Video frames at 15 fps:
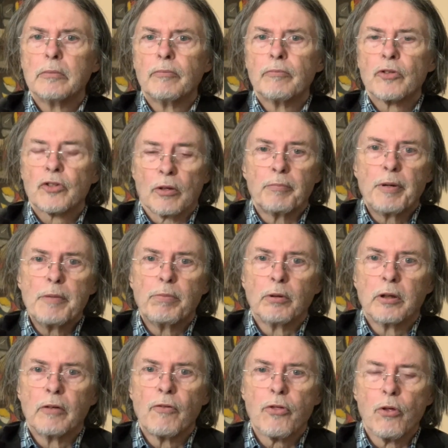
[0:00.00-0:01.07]
Some people
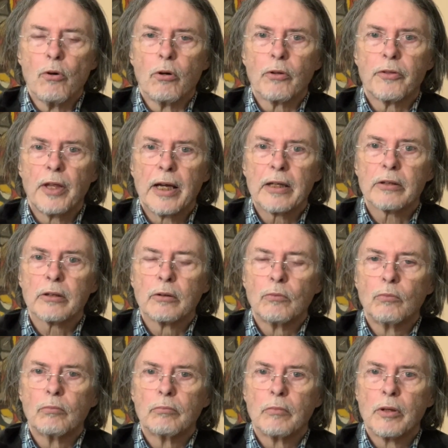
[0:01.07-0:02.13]
have thought that
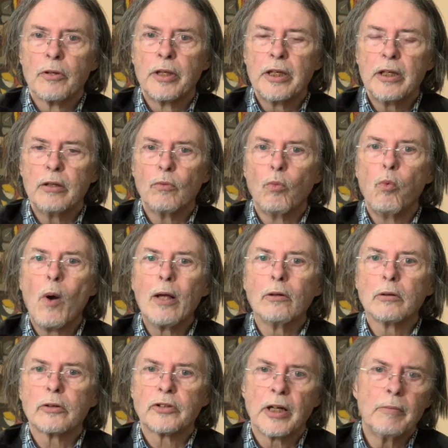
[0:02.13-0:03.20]
the
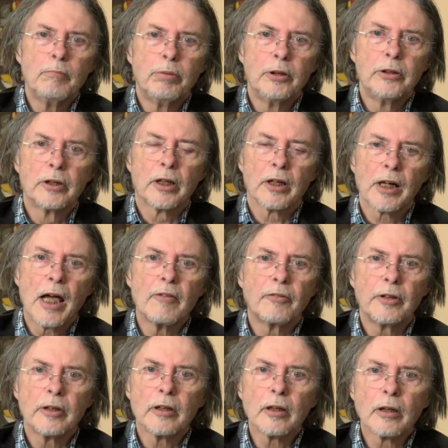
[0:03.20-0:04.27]
well-tempered
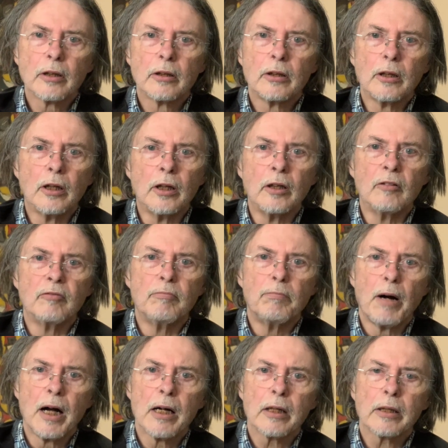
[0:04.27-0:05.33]
clavier of
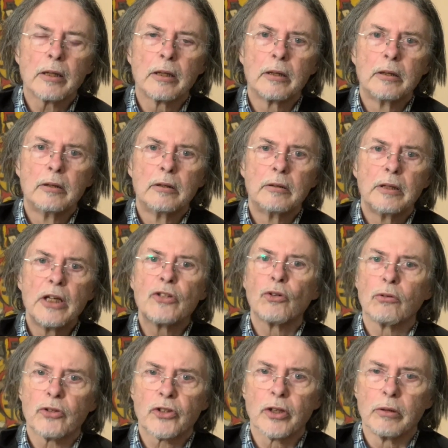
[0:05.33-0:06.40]
Bach is
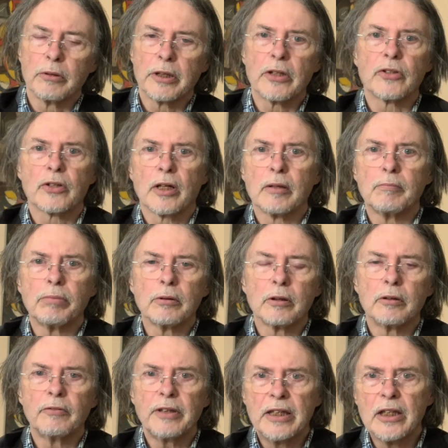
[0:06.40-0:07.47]
also an example
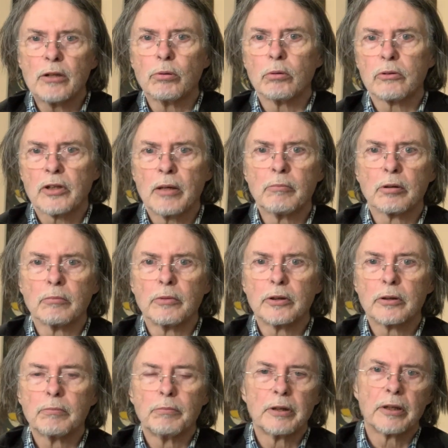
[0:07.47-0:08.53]
of equal temperament,
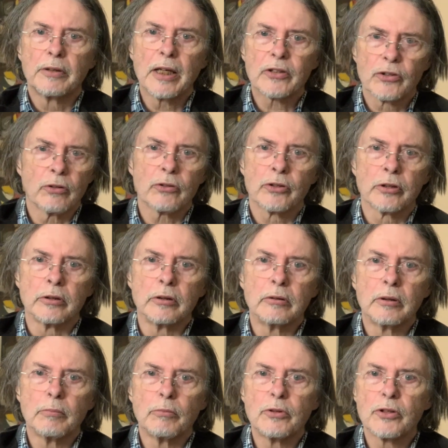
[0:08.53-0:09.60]
but that's not true.
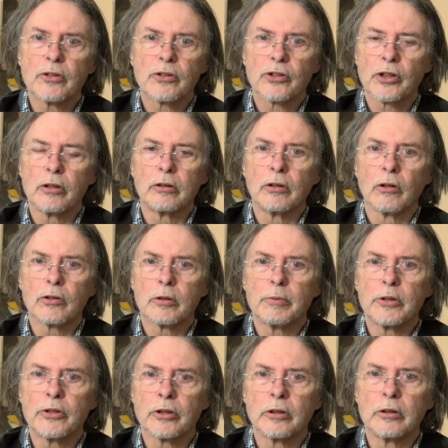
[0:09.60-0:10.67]
It was shown not to be
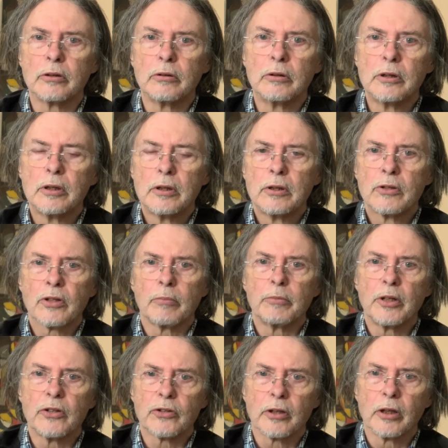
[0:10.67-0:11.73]
true some
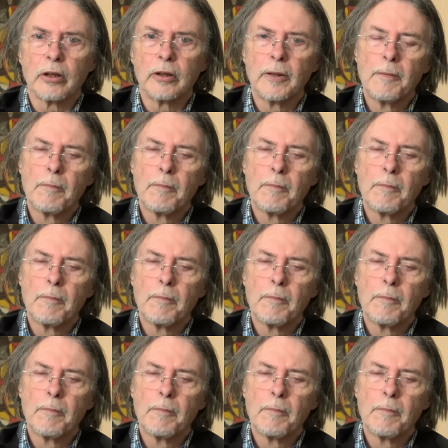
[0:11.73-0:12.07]
years ago